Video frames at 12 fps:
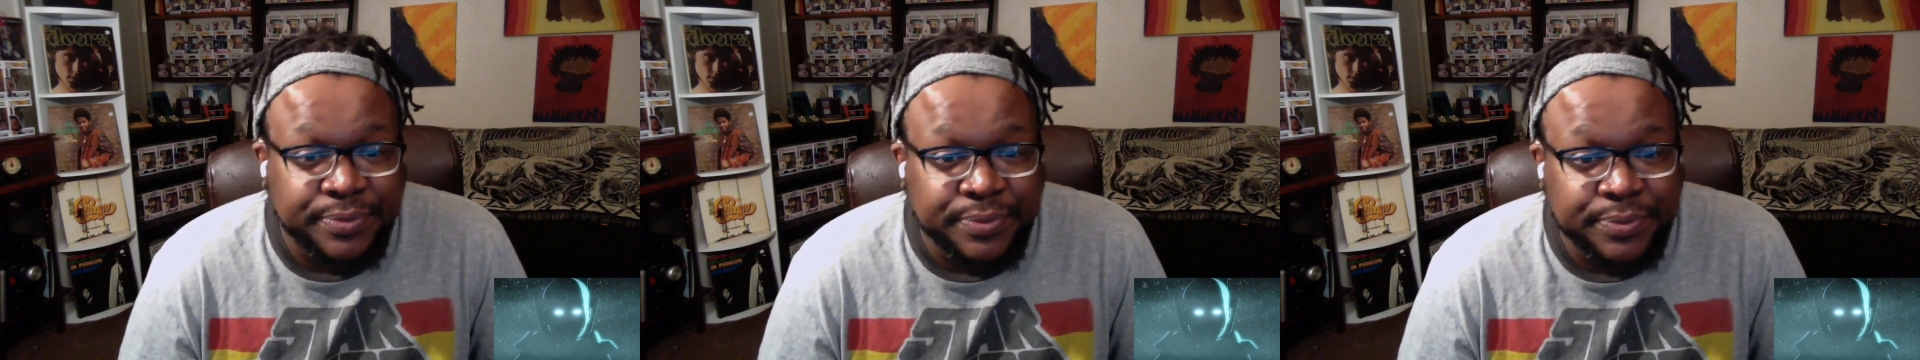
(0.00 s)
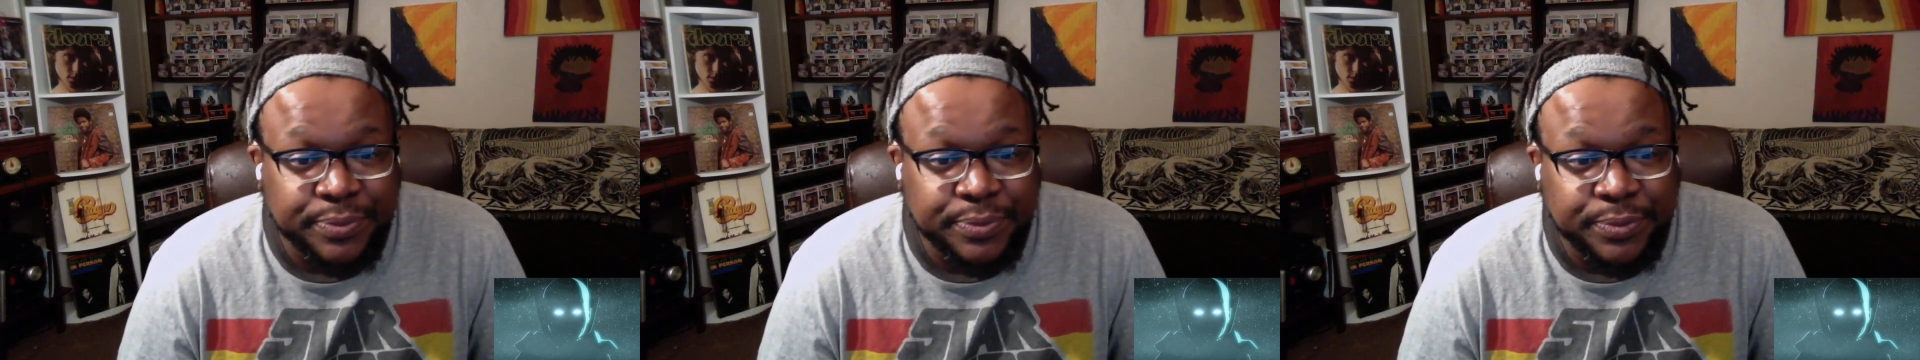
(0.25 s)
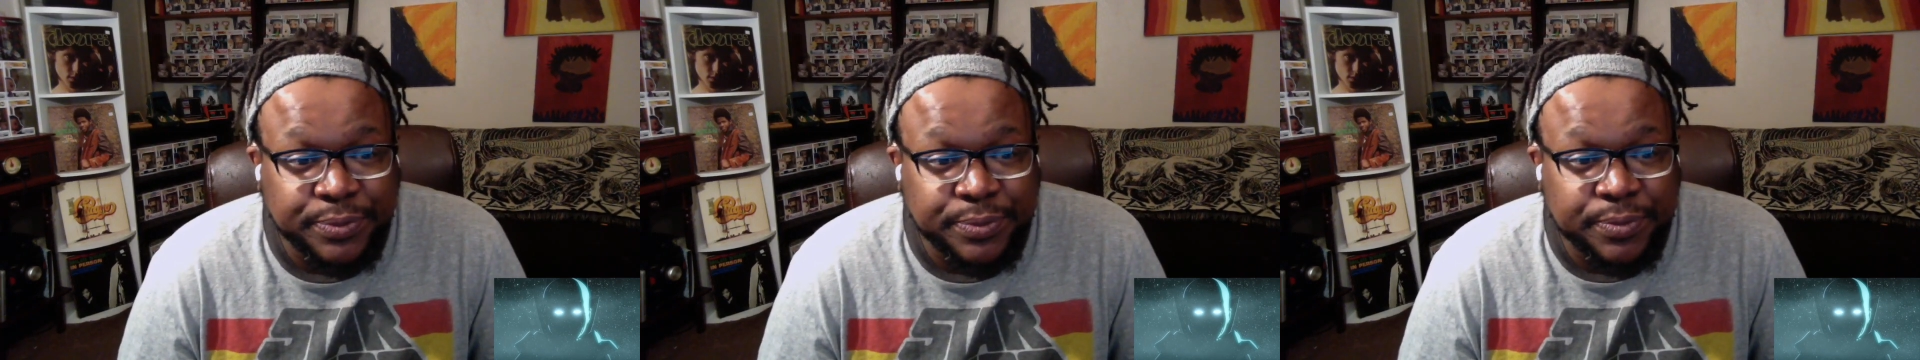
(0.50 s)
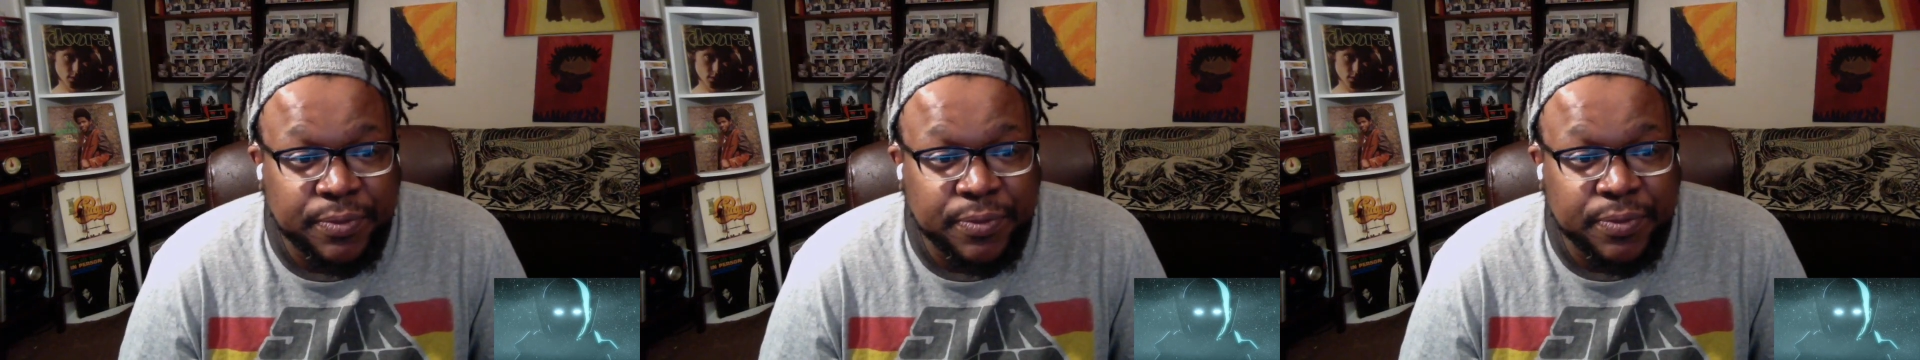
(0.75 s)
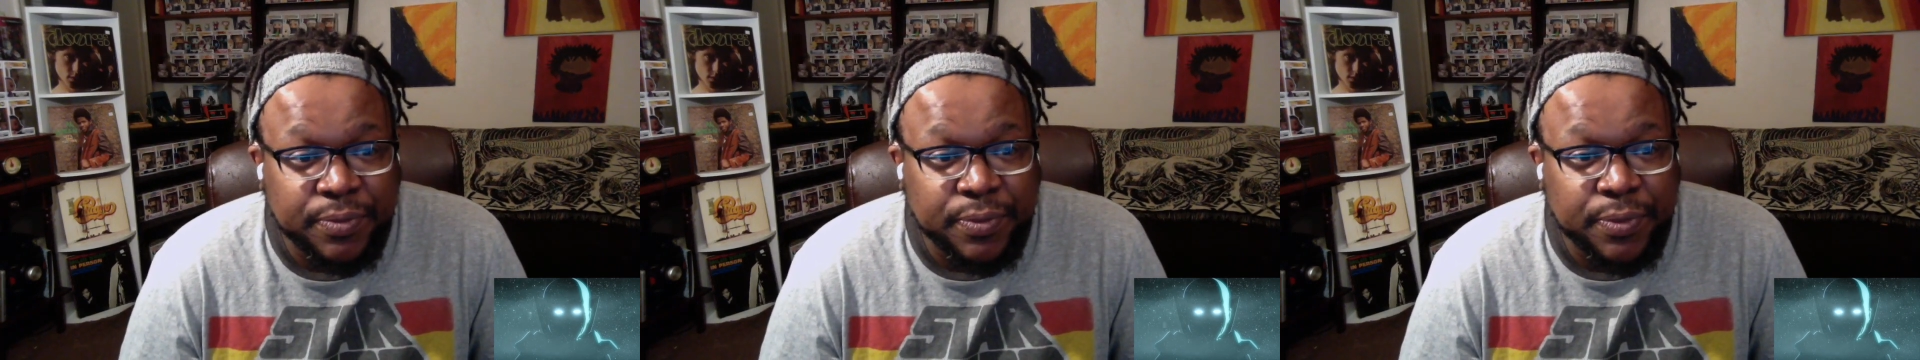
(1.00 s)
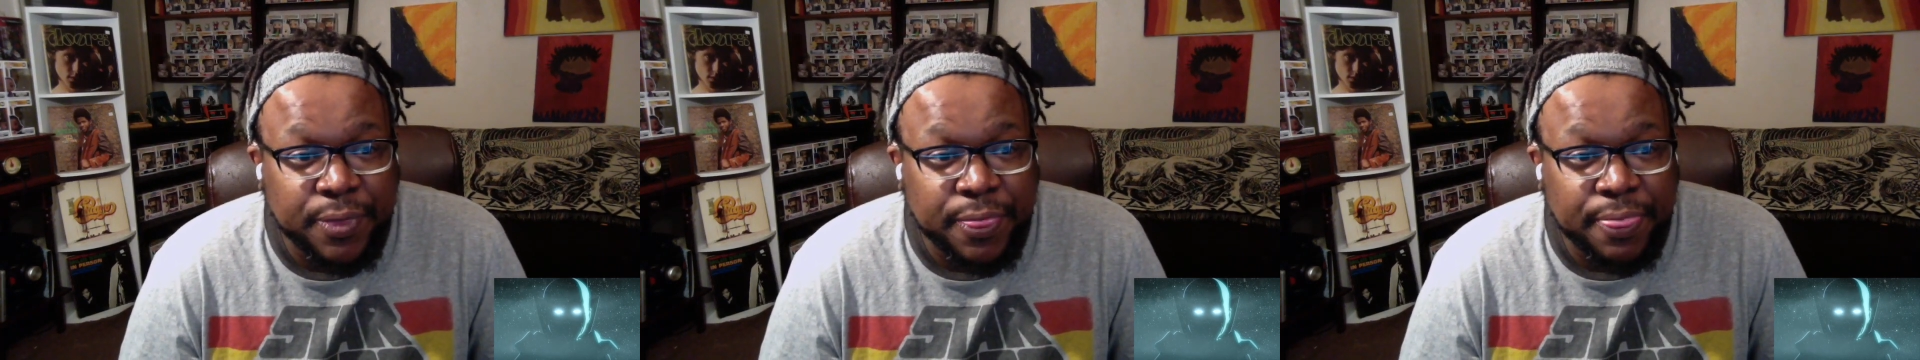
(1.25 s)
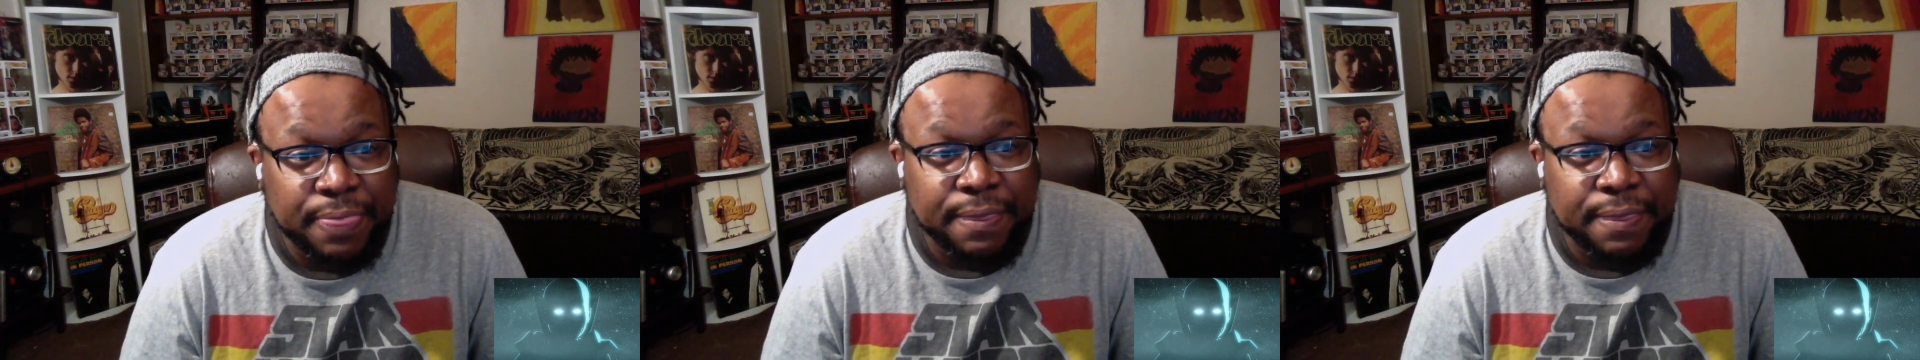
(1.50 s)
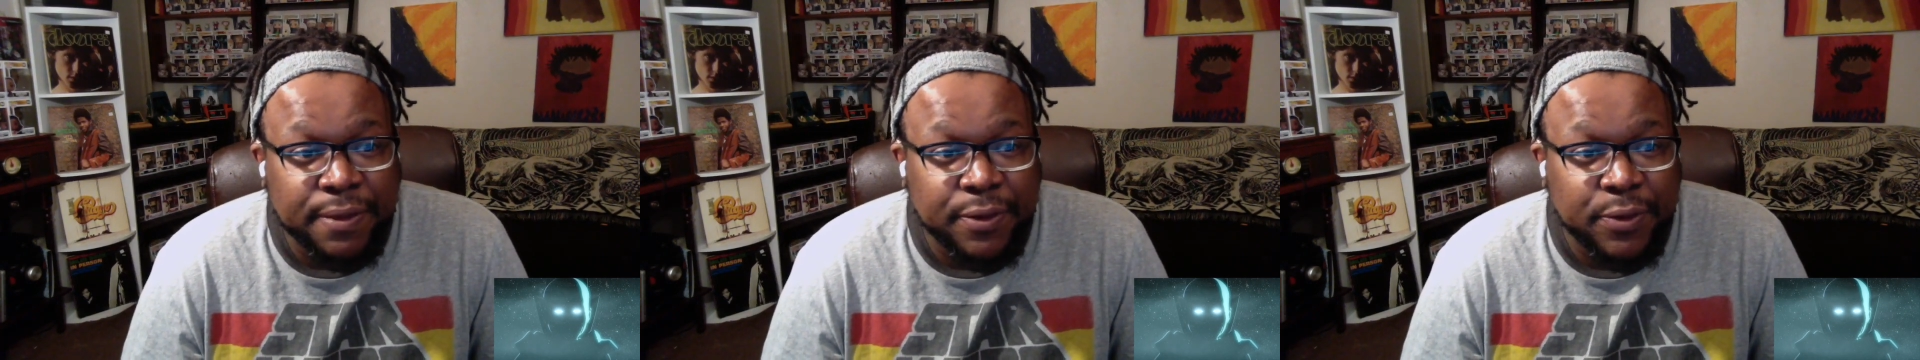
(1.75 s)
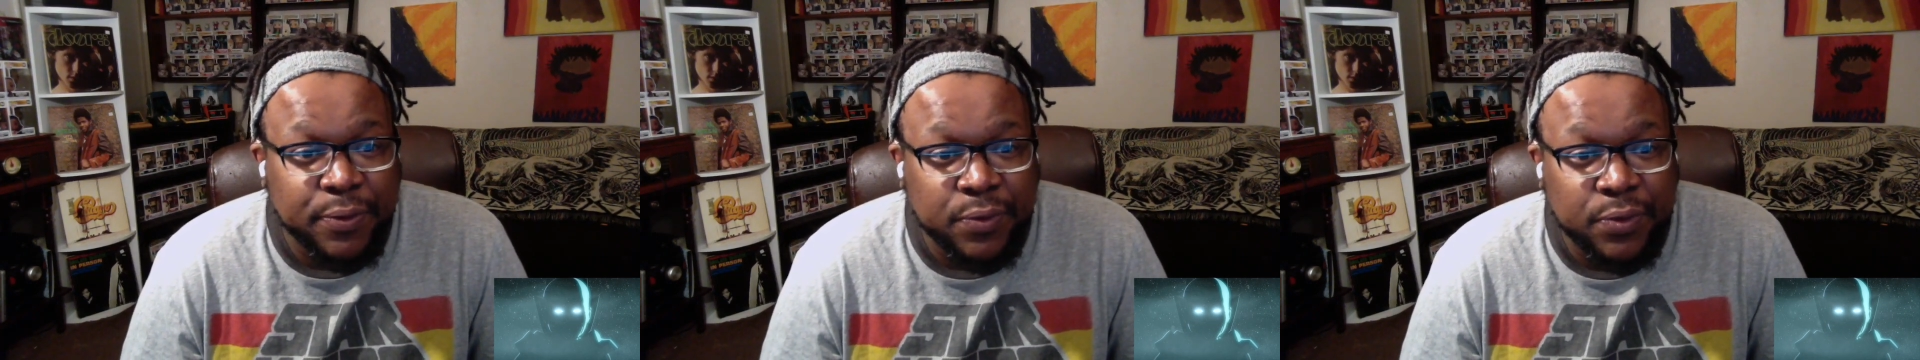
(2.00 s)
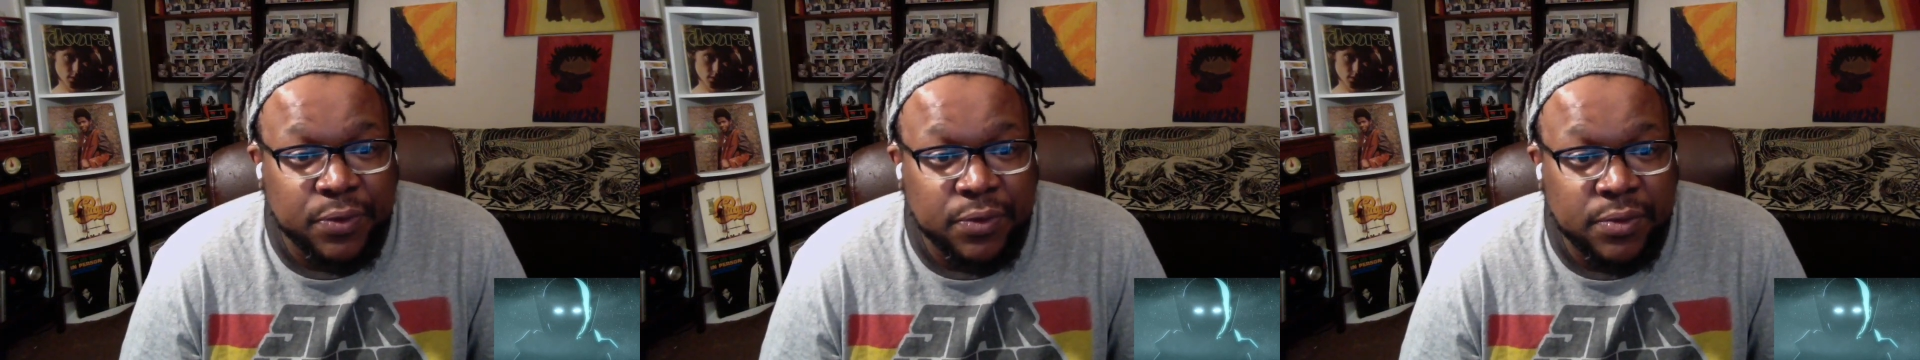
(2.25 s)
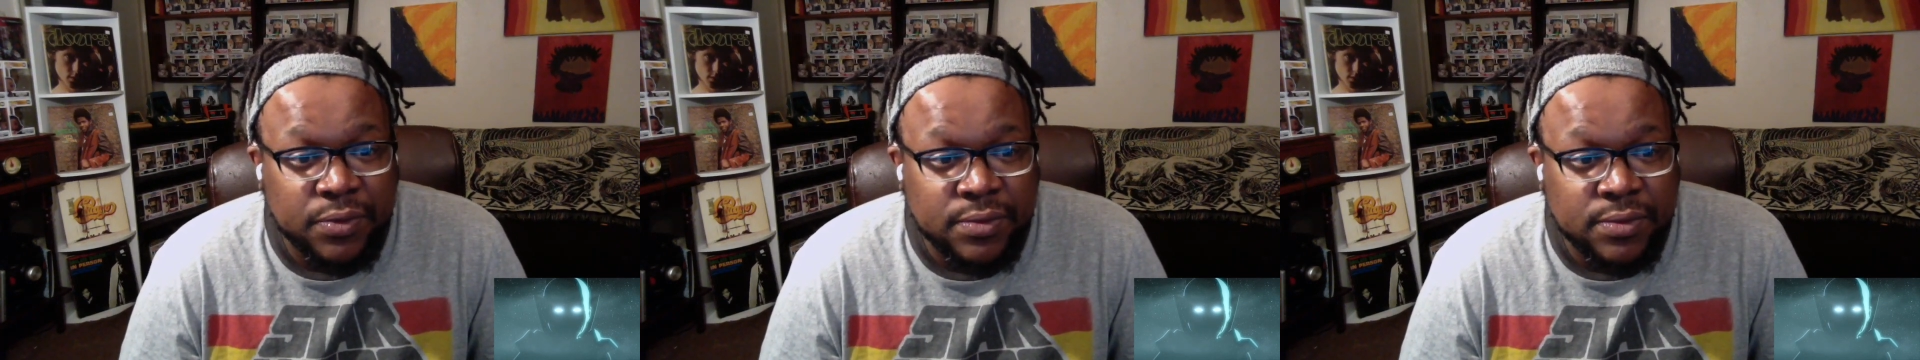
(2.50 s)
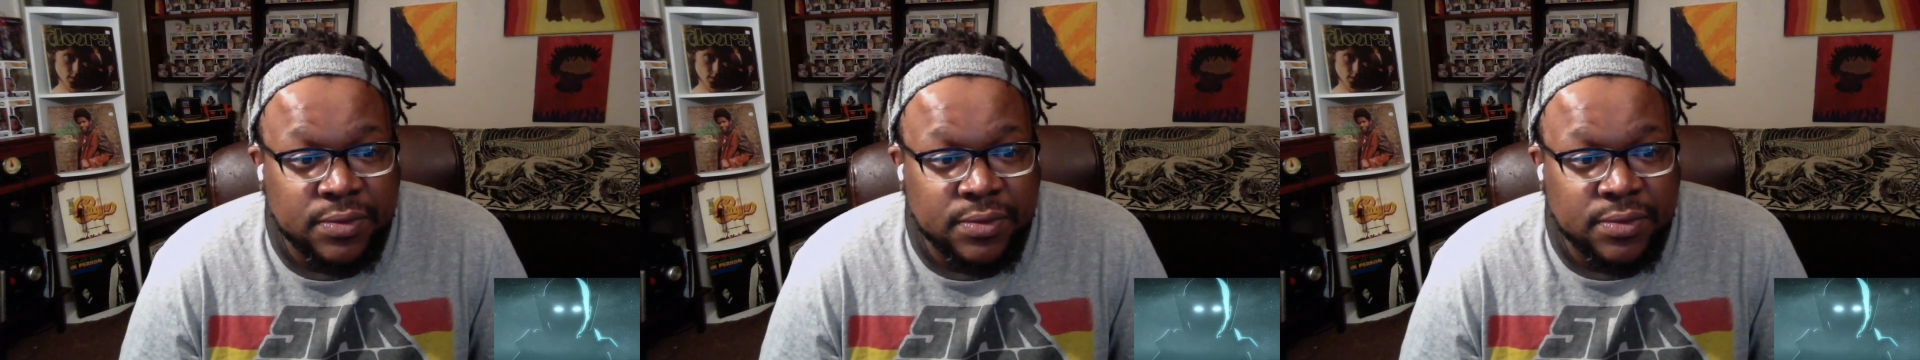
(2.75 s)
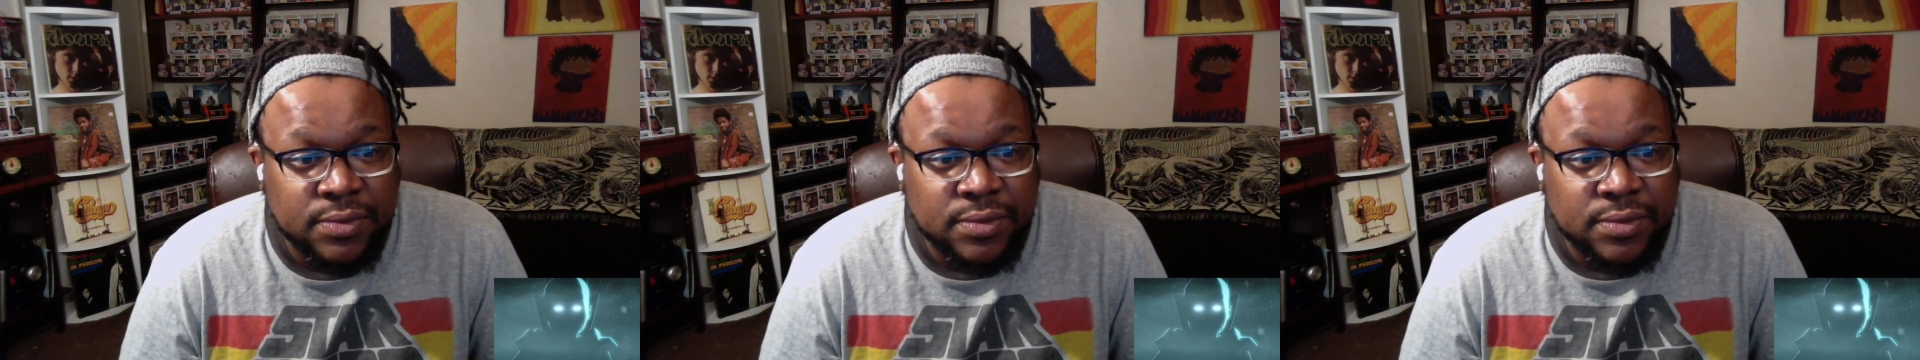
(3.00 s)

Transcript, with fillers: A universe in the final days of destruction.